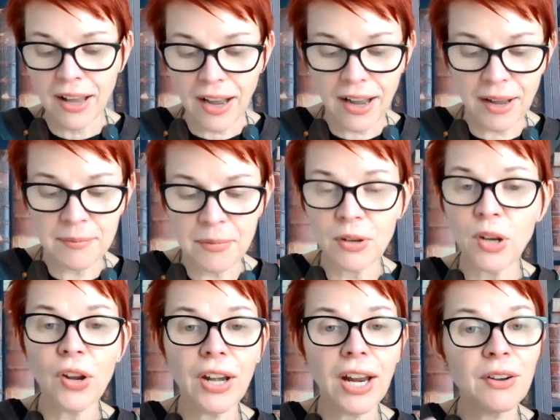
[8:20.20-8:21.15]

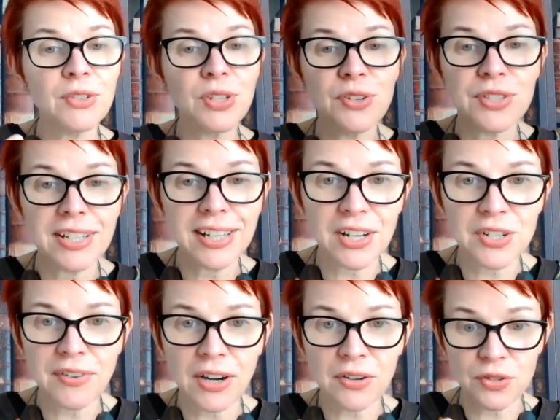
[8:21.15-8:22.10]
learn how to use the
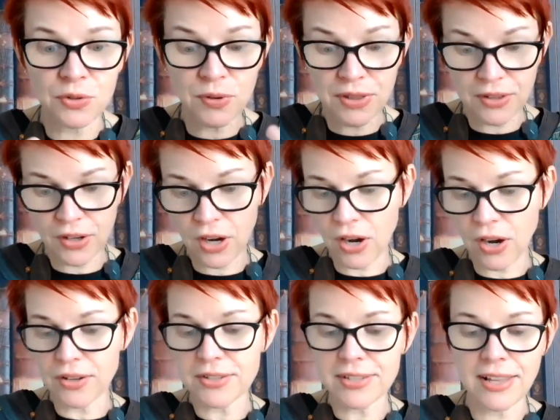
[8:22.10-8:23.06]
Akashic Records with the
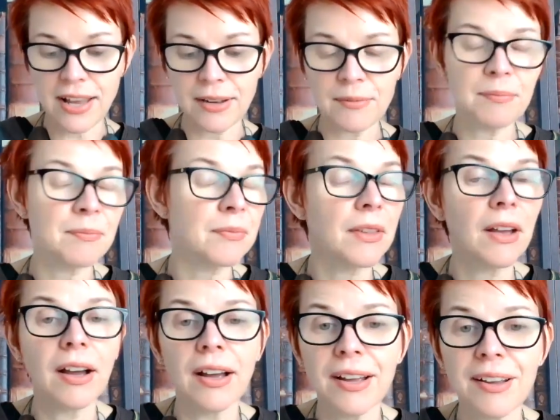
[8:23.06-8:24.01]
cards. Then
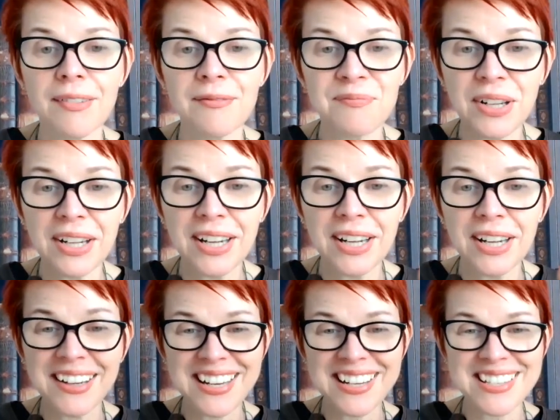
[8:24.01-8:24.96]
click the
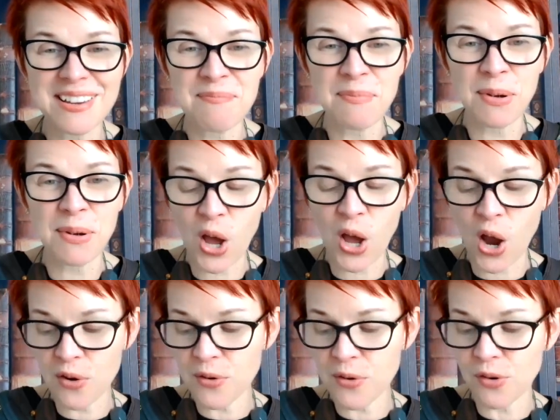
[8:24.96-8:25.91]
links
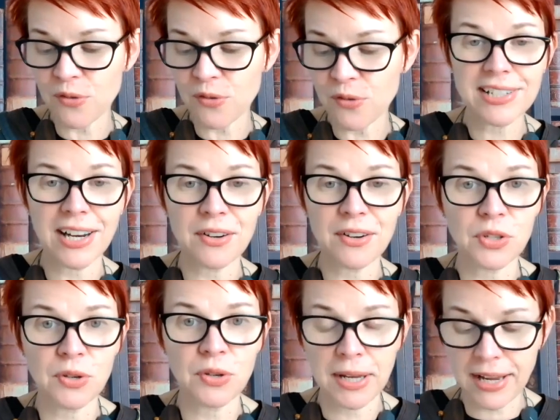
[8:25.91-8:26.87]
below or reach out
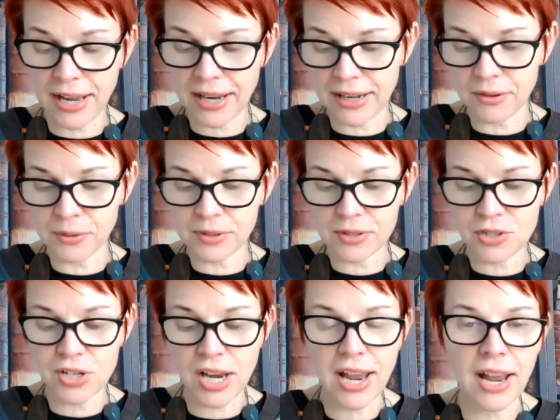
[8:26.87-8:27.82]
to me and I'll
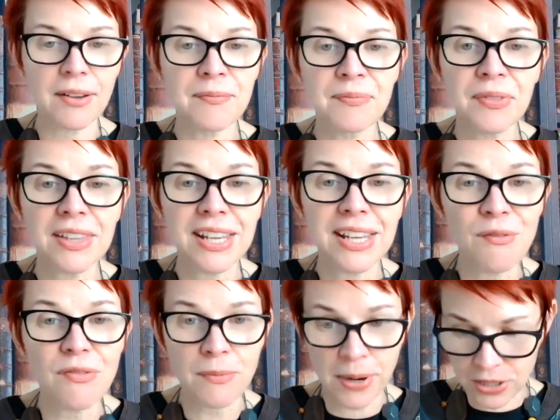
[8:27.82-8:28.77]
share the
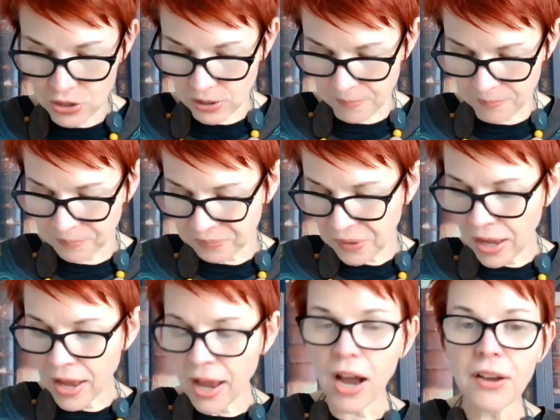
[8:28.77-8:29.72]
information.
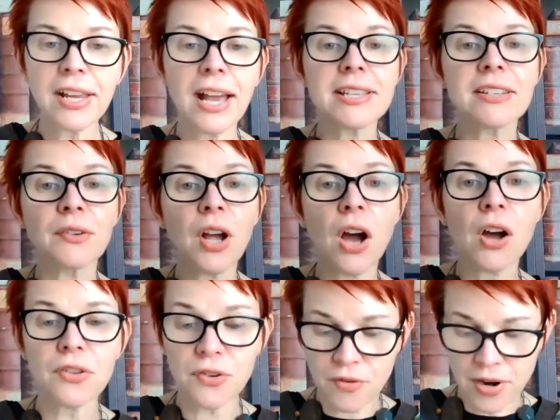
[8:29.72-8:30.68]
Okay, so
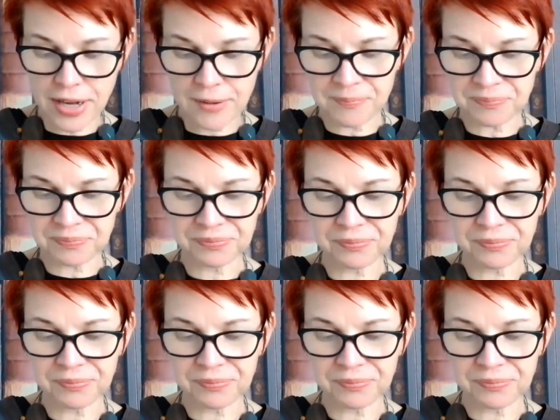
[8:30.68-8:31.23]
card 3,